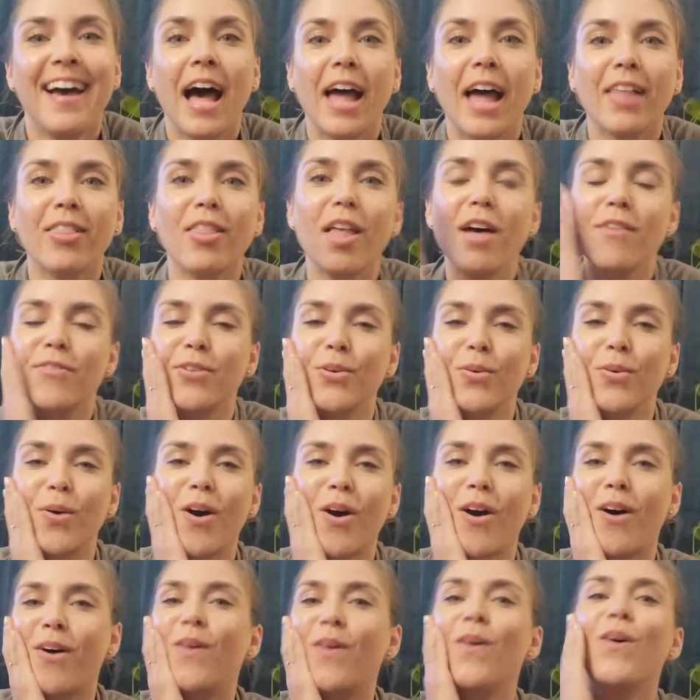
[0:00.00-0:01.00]
I love you
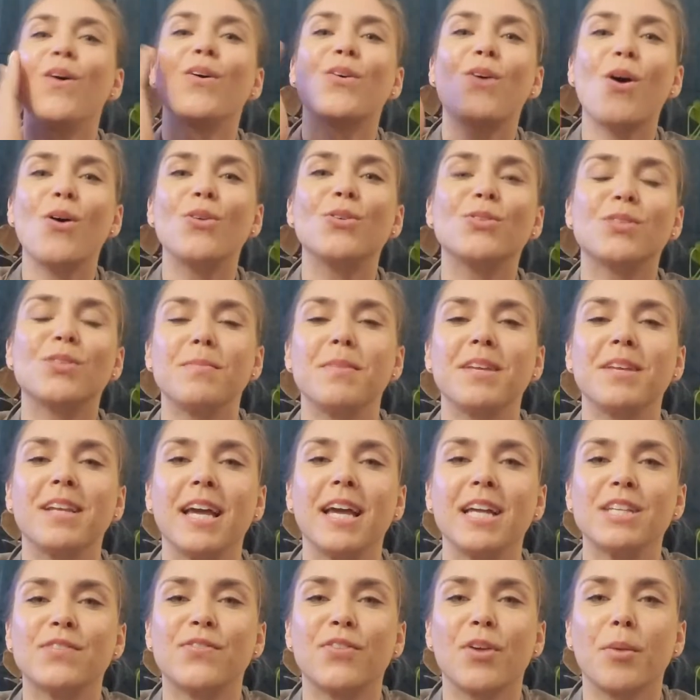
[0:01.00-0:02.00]
all. Go do something
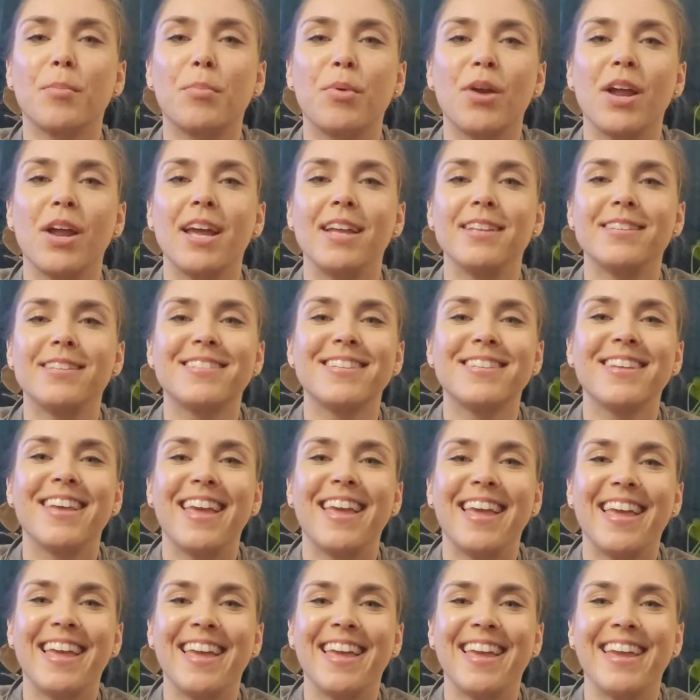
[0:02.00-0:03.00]
nice for your brains,
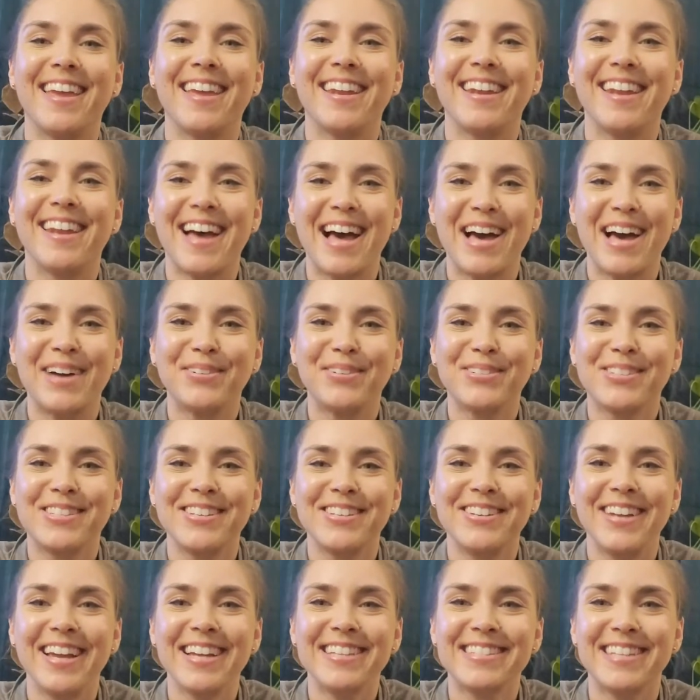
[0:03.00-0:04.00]
and I will see
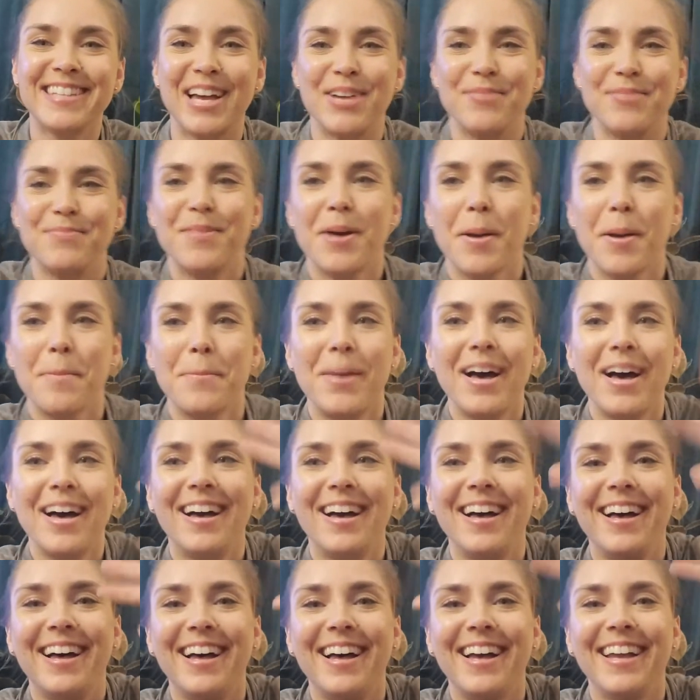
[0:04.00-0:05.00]
you next time.
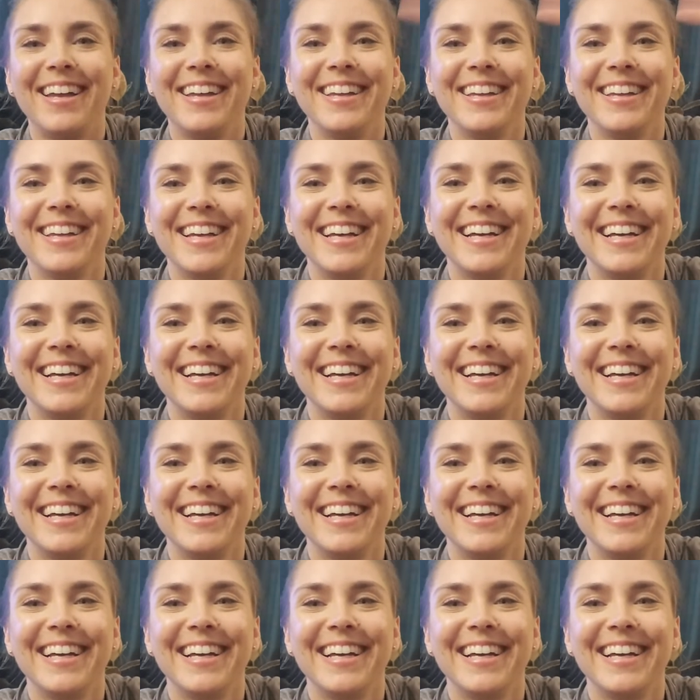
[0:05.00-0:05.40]
Bye!